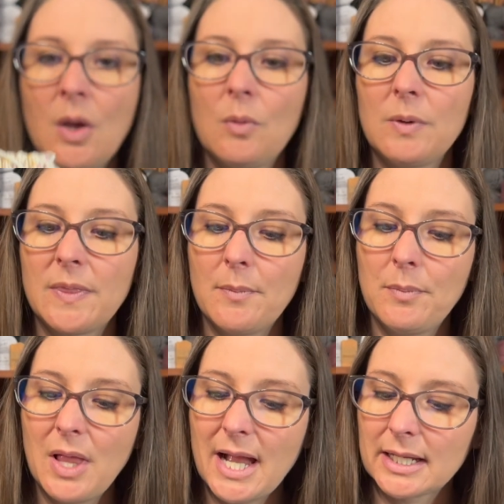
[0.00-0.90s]
with the
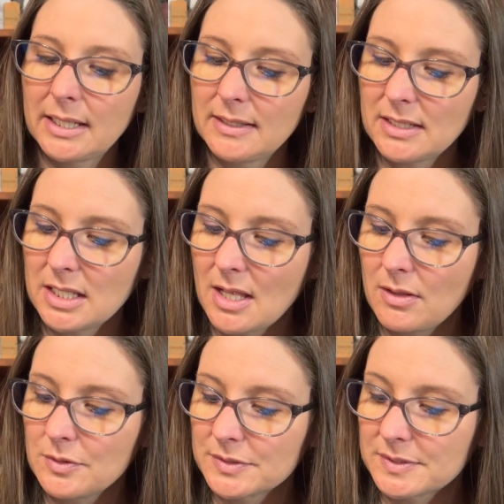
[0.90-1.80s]
black and the
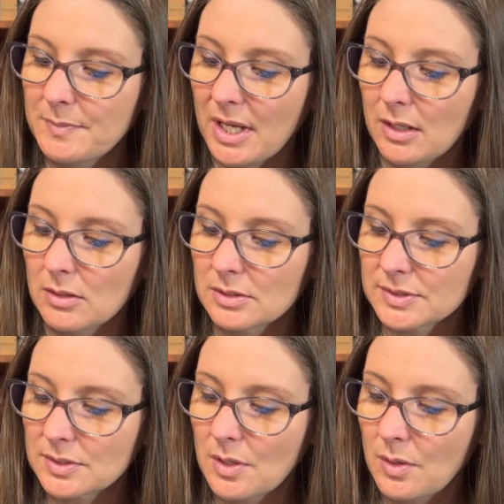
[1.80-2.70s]
yellow speckles
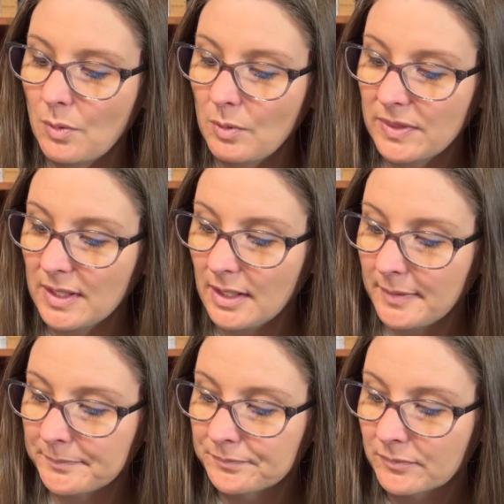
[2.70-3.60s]
with the
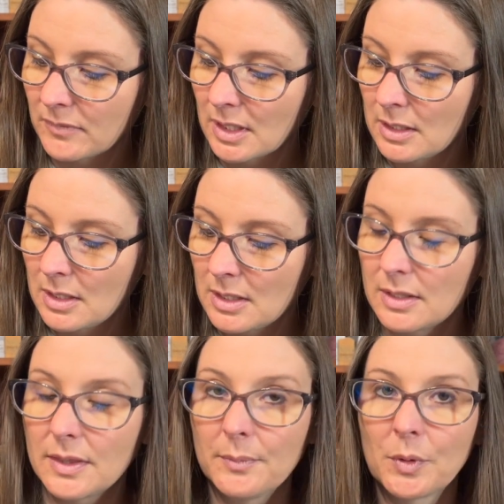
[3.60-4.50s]

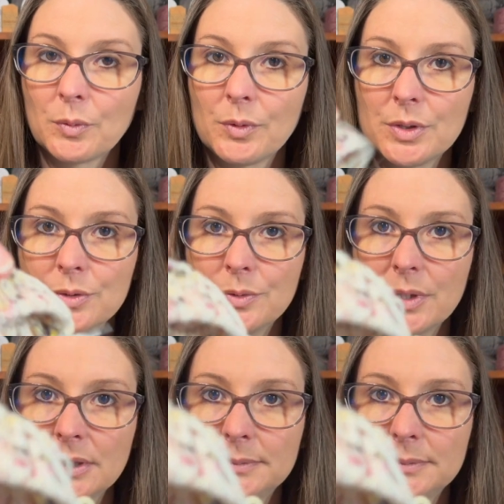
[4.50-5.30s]
maroon.